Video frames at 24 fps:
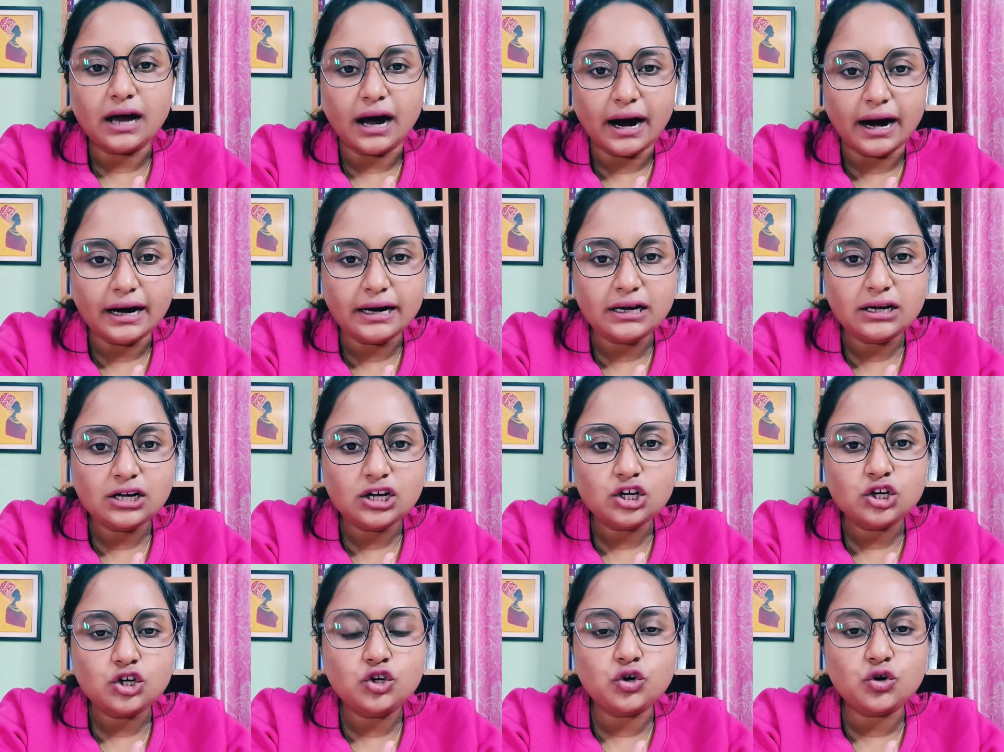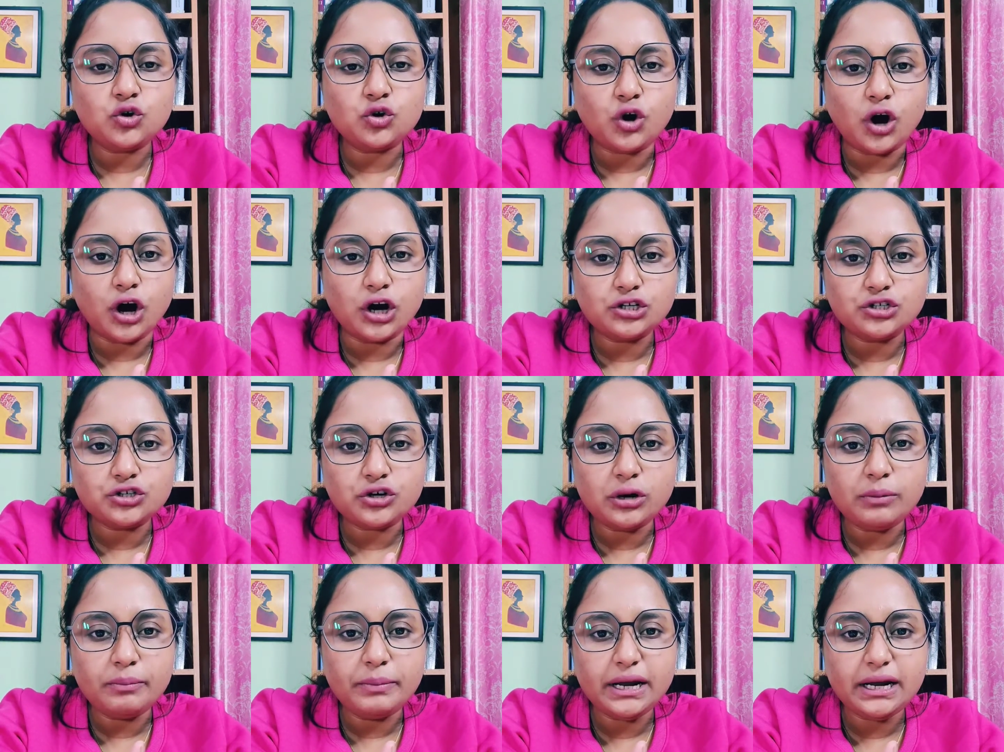Third, to
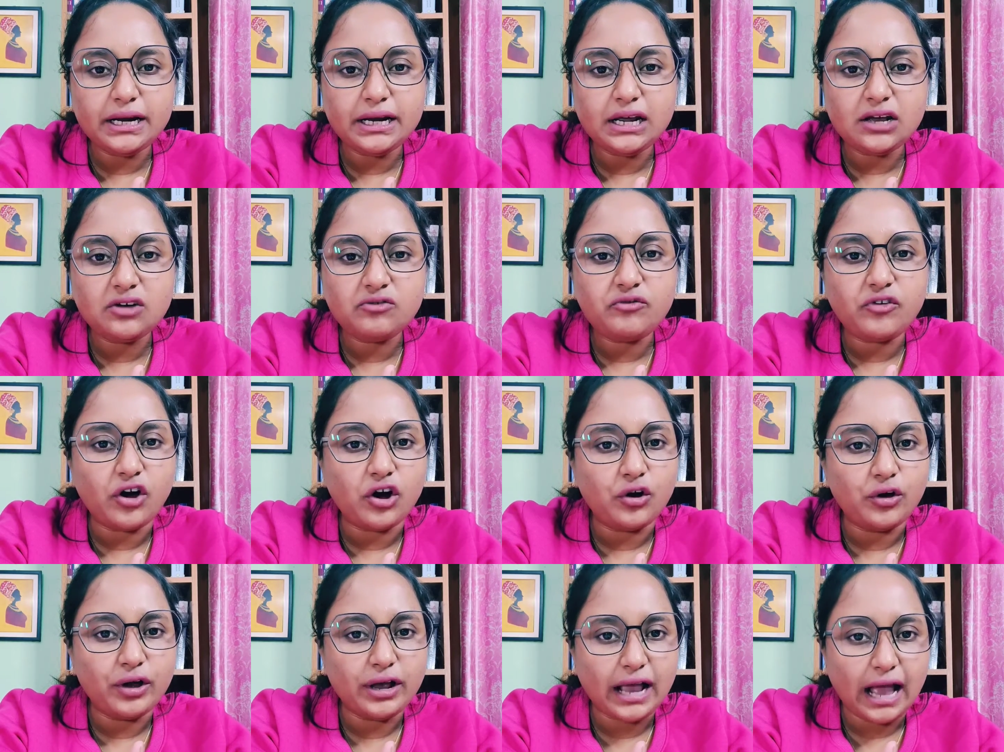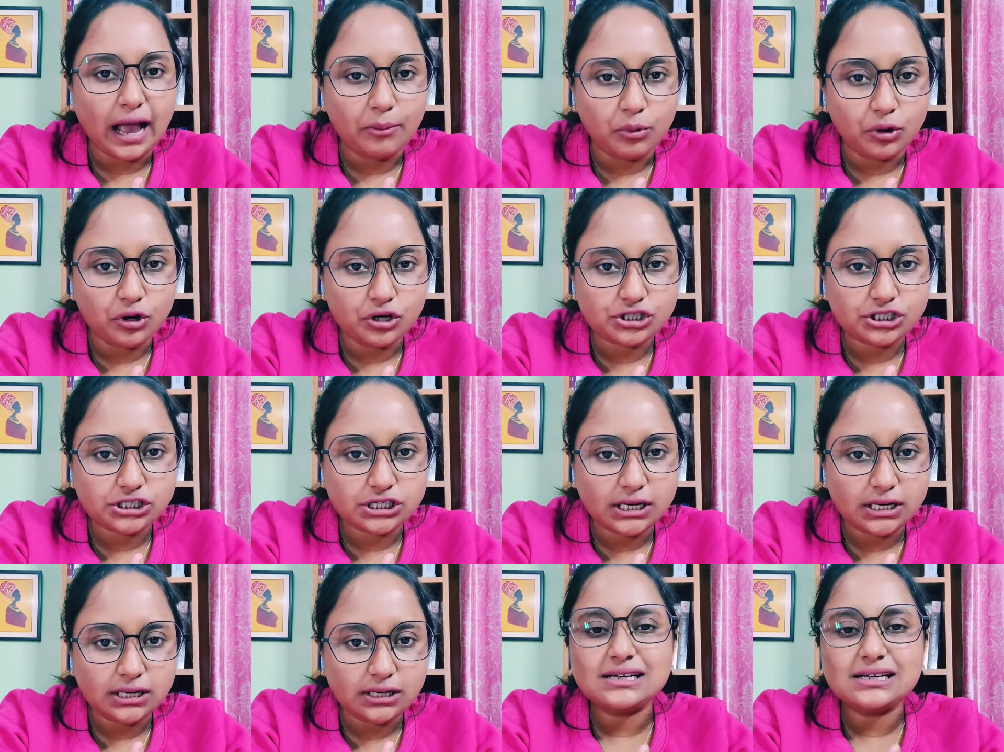control bleeding following
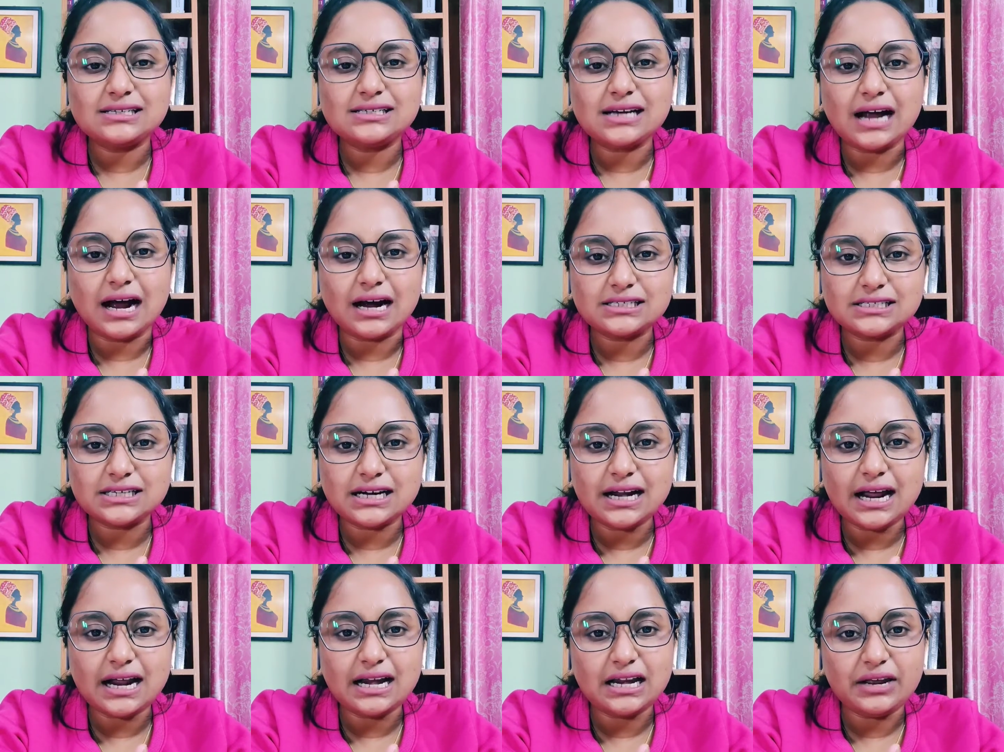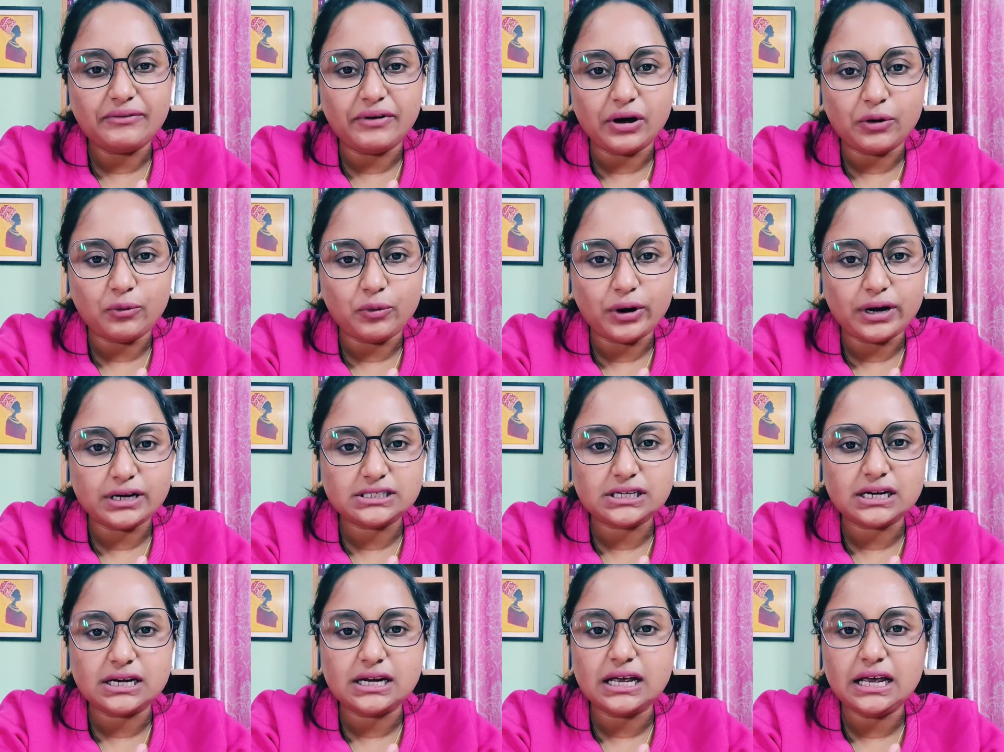abortion and suction and
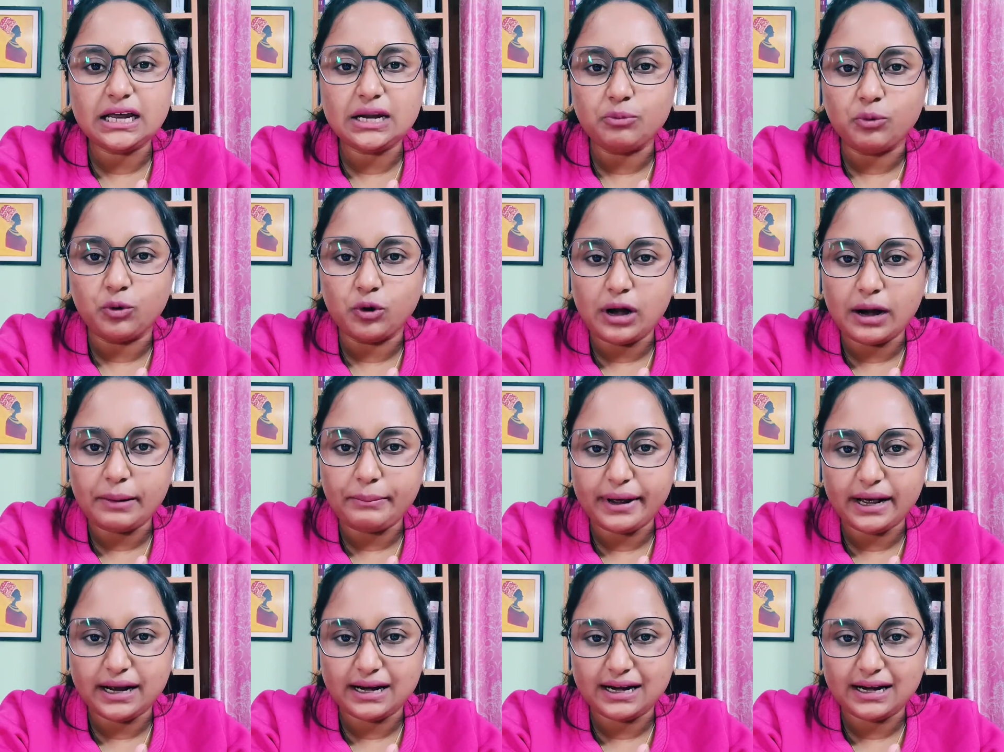evacuation in molar